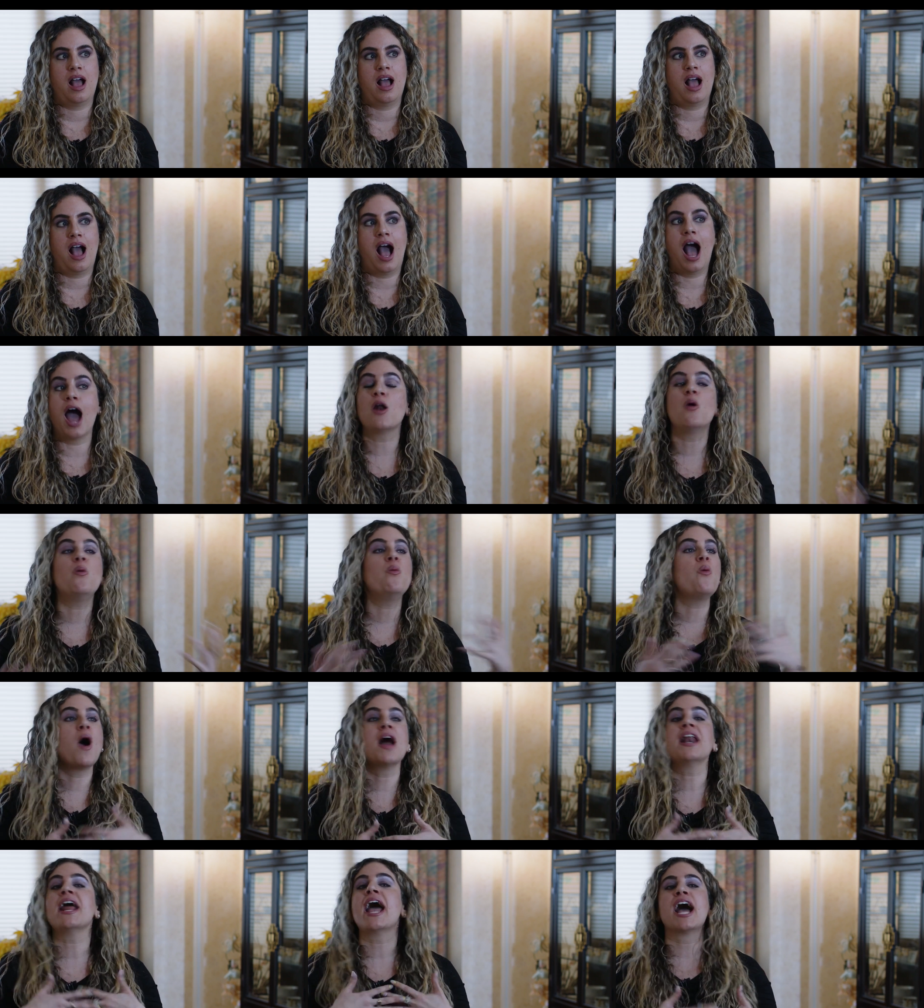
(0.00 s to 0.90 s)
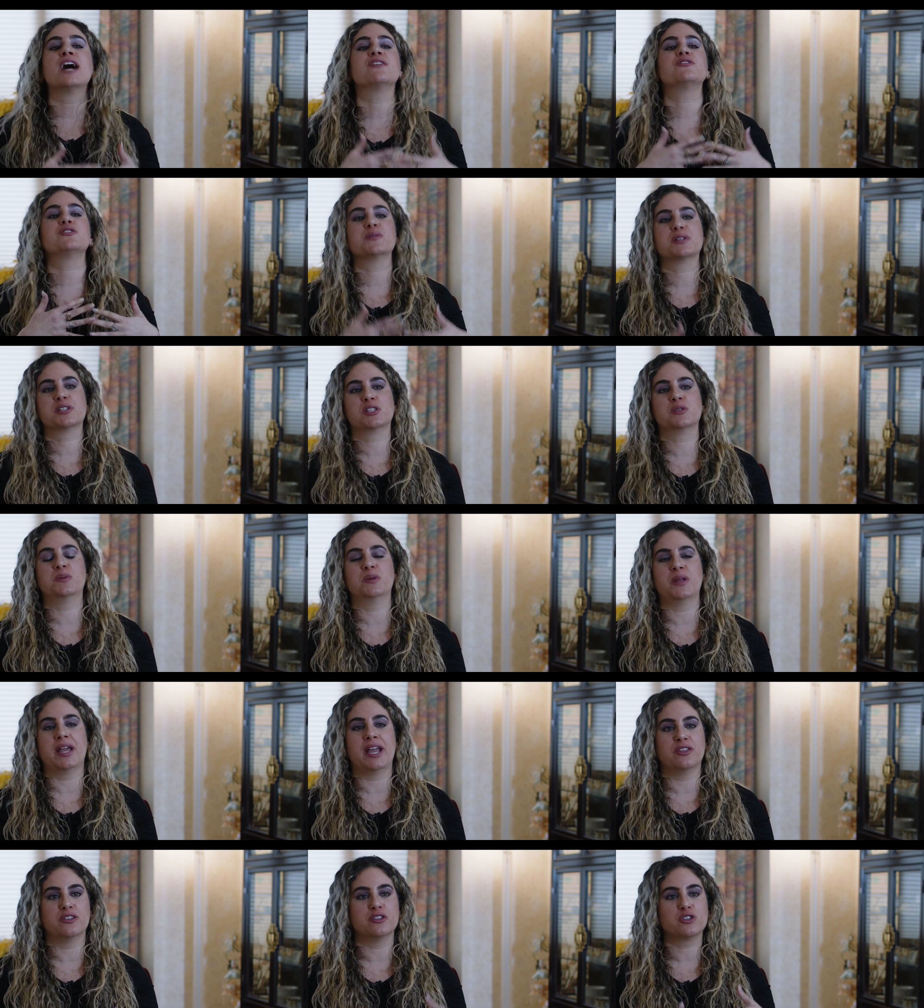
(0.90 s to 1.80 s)
I don't want to have to
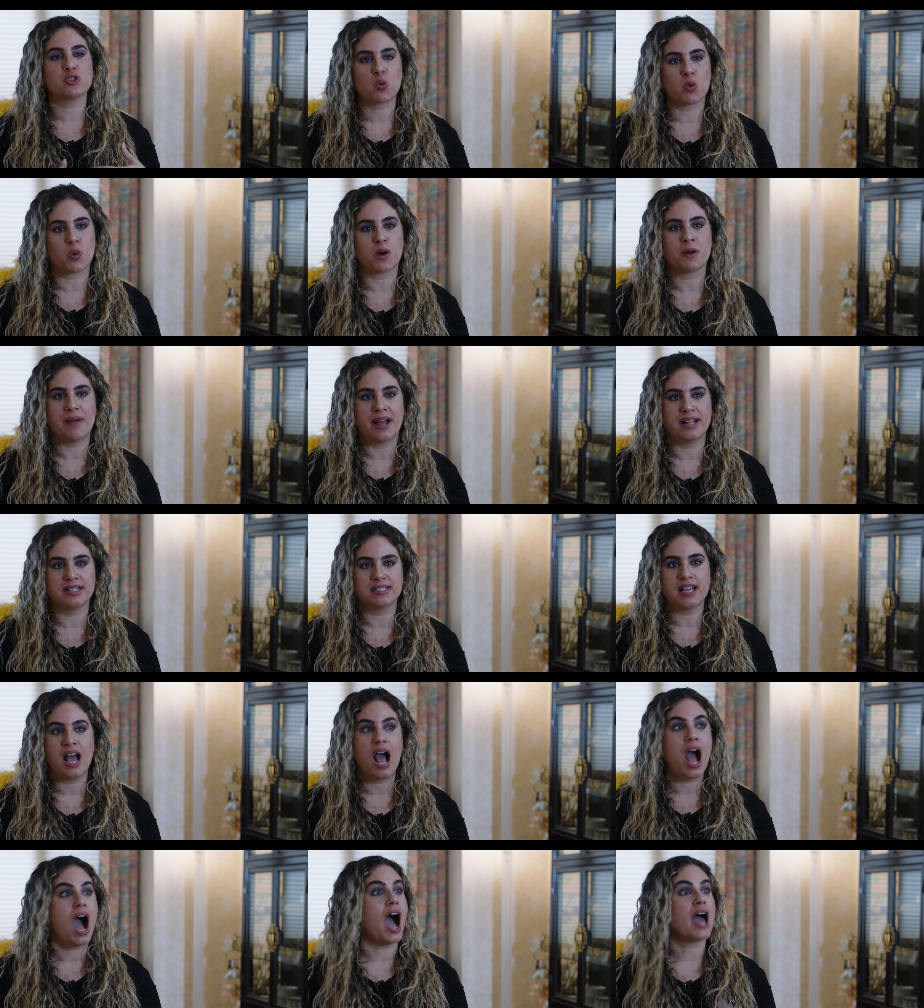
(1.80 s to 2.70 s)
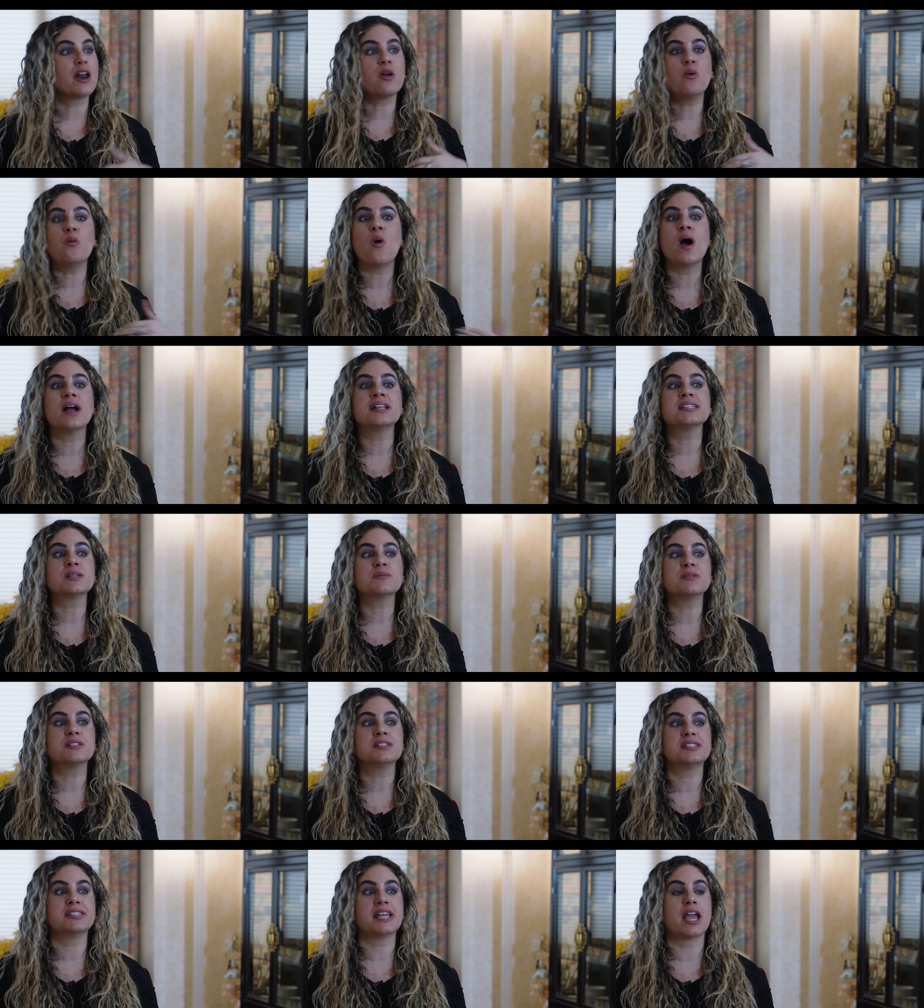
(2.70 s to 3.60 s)
explain the torment. I don't want
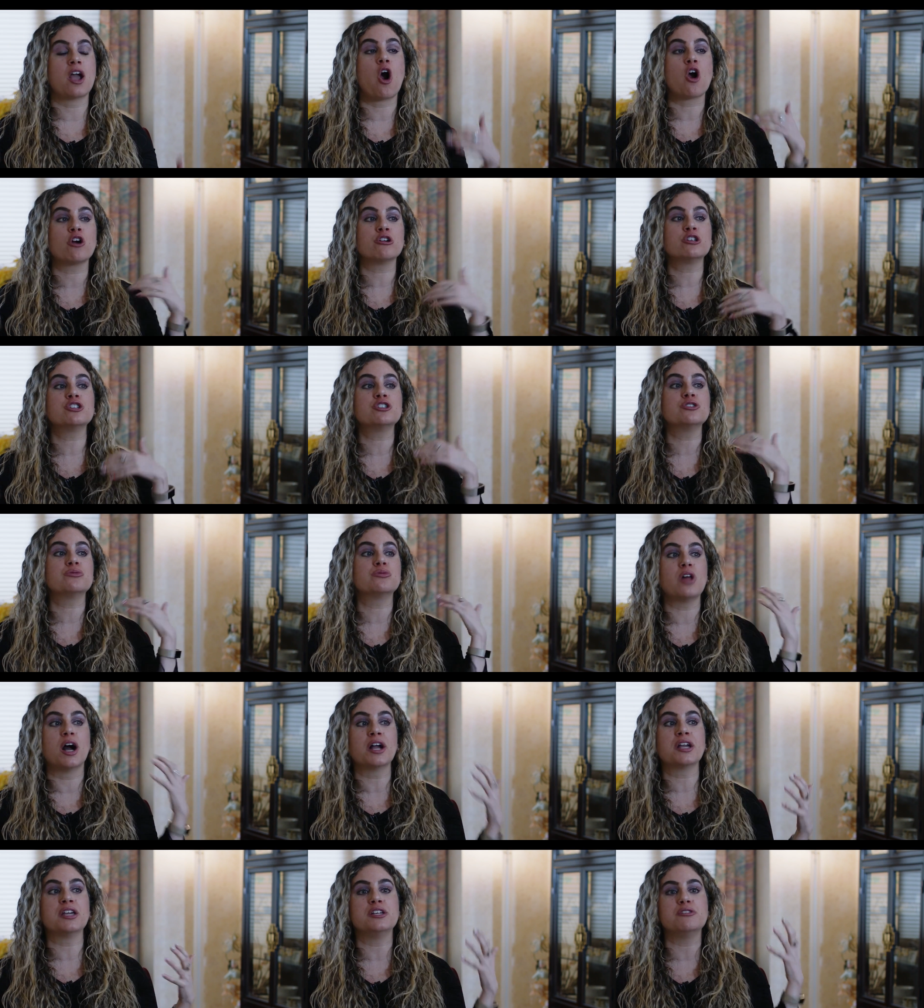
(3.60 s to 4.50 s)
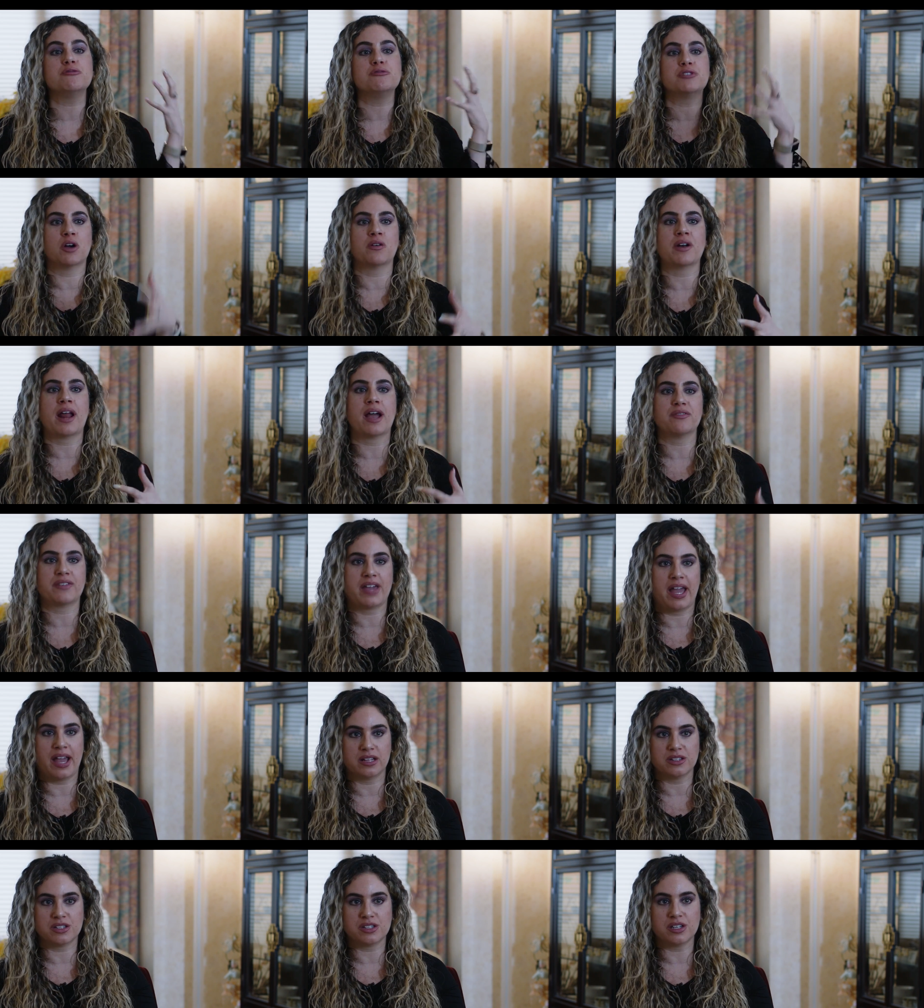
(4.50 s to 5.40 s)
someone to say, aren't you lucky you don't have
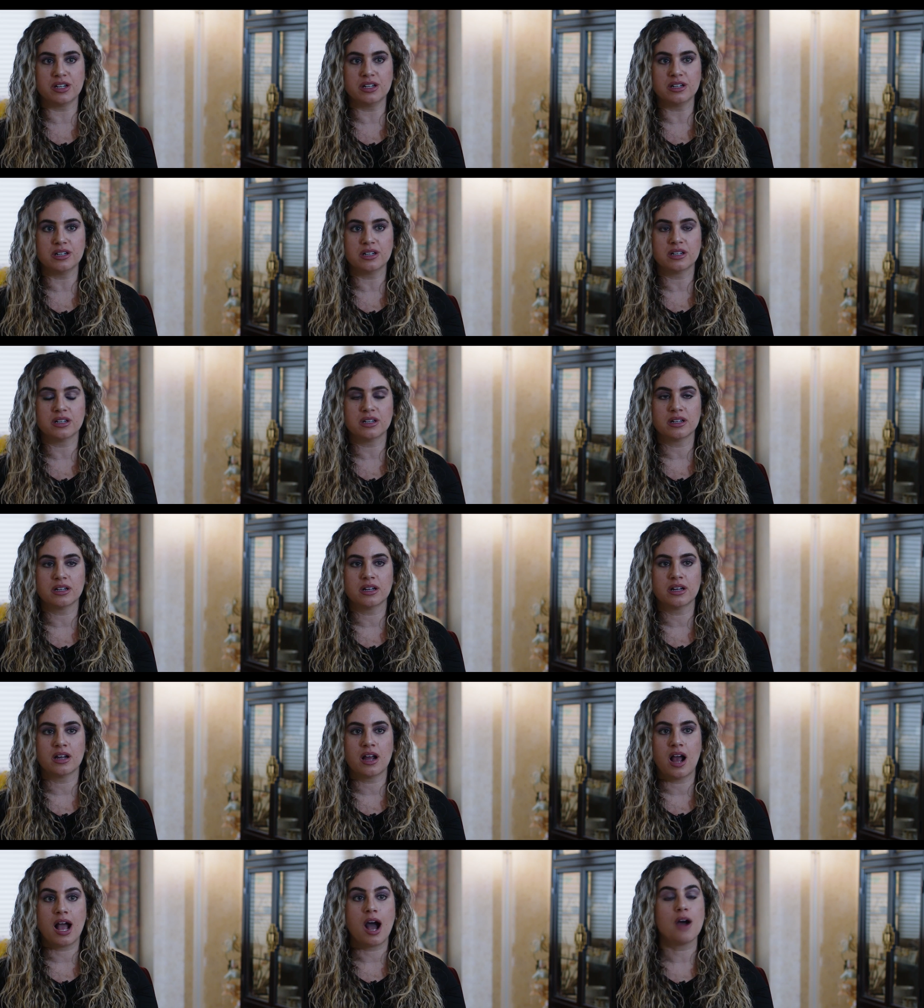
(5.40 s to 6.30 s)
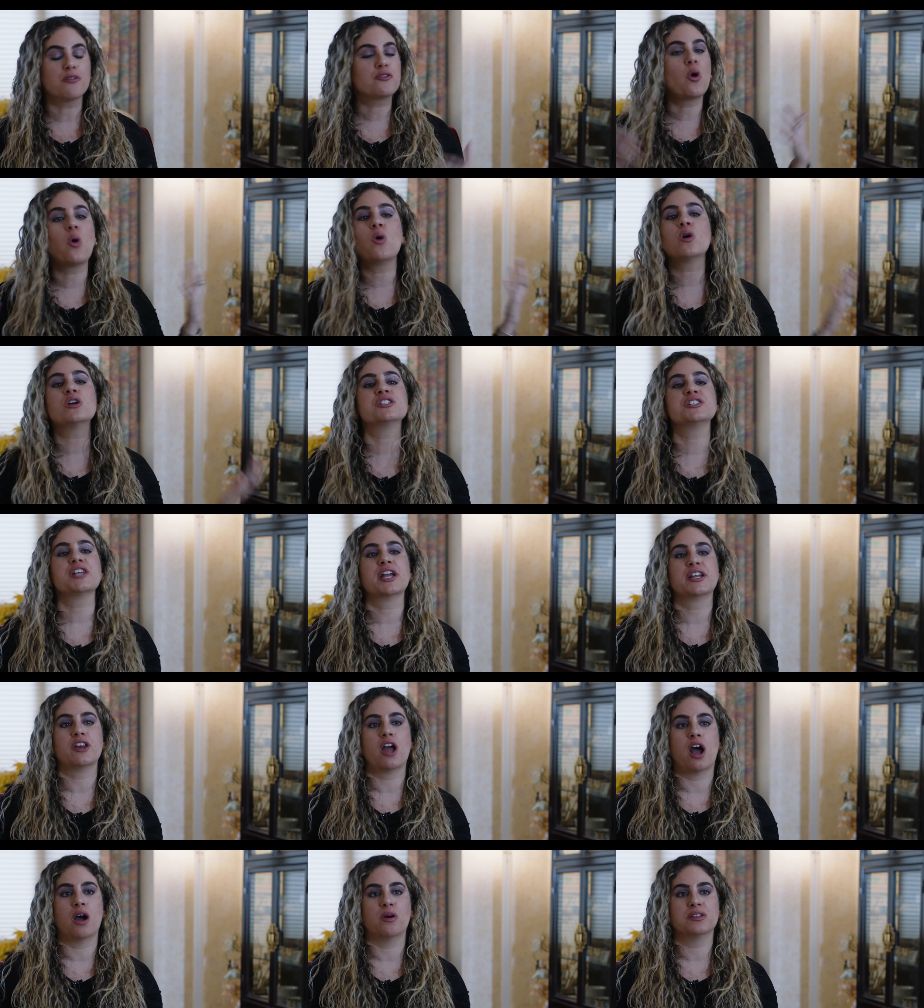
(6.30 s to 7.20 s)
cancer? Of course I
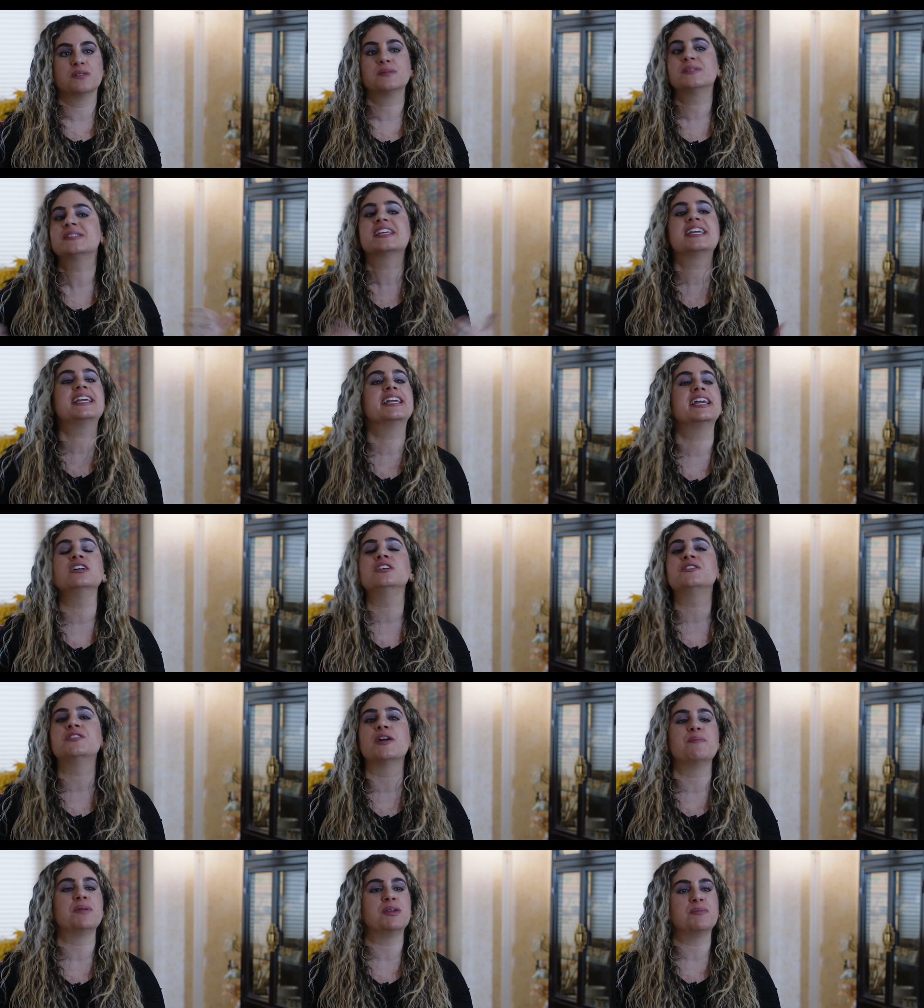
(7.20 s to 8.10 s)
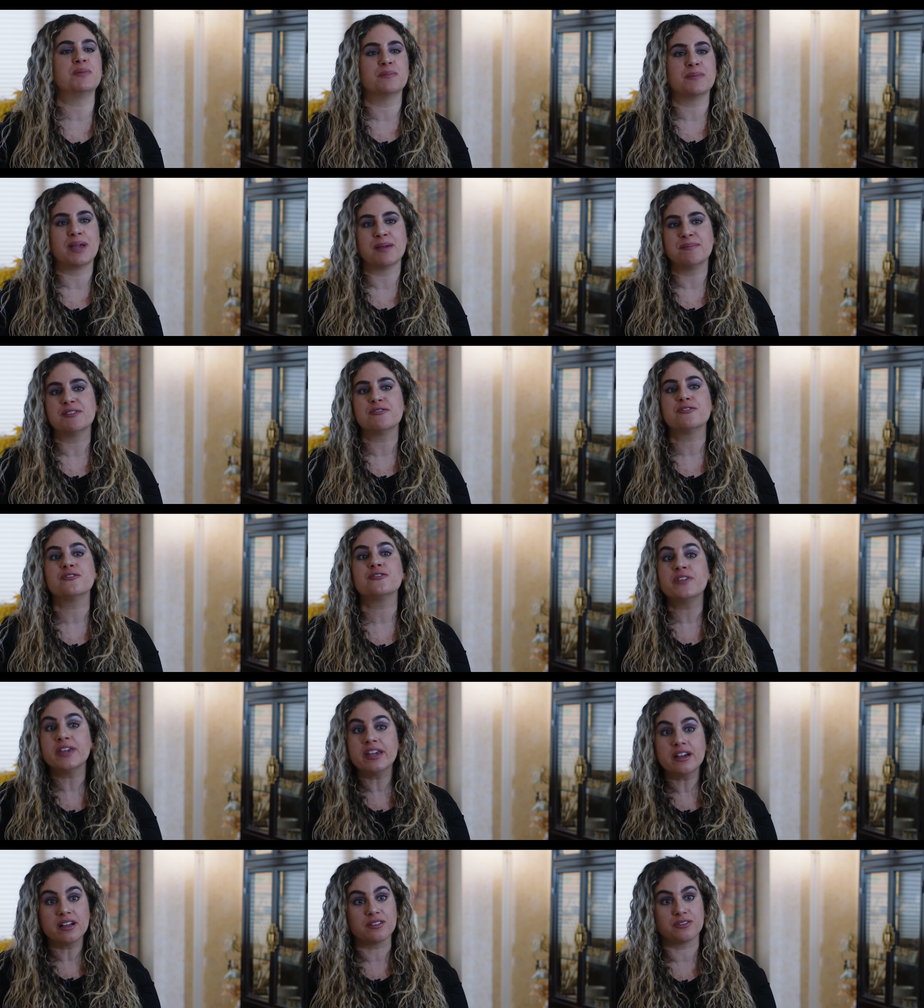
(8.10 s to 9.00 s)
know. It's the guilt that people made me
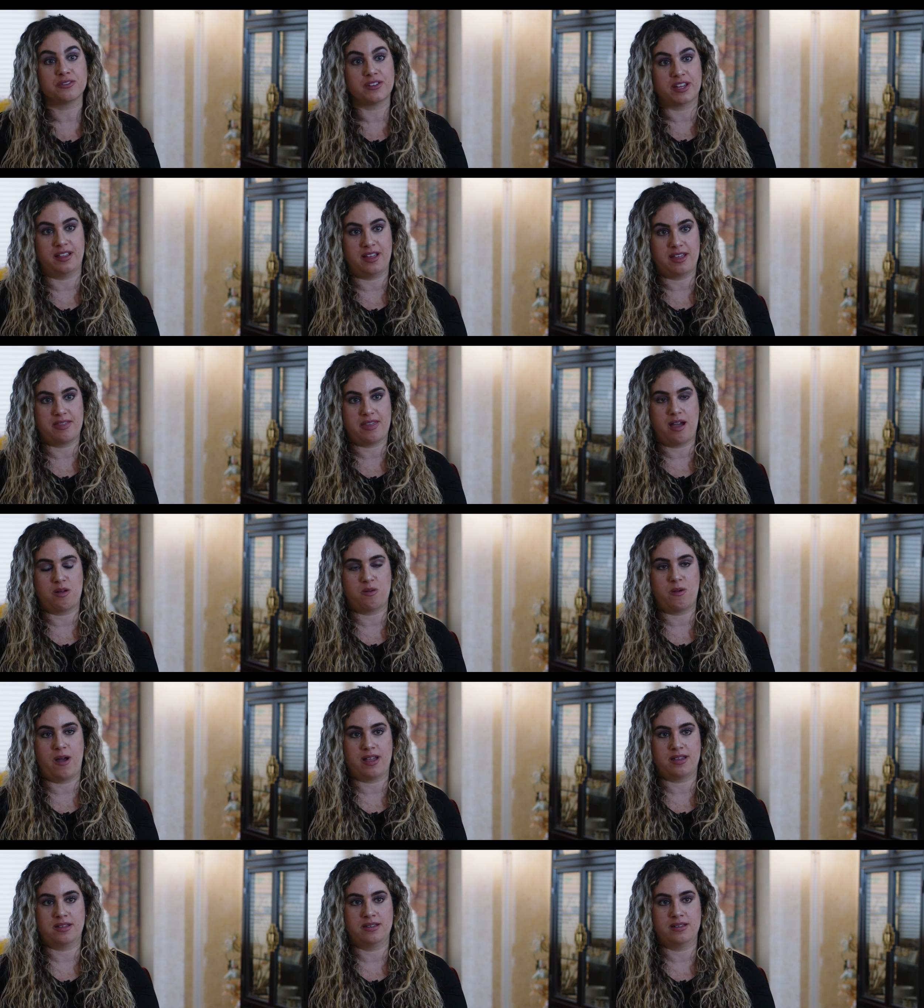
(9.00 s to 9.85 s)
feel feeling that way.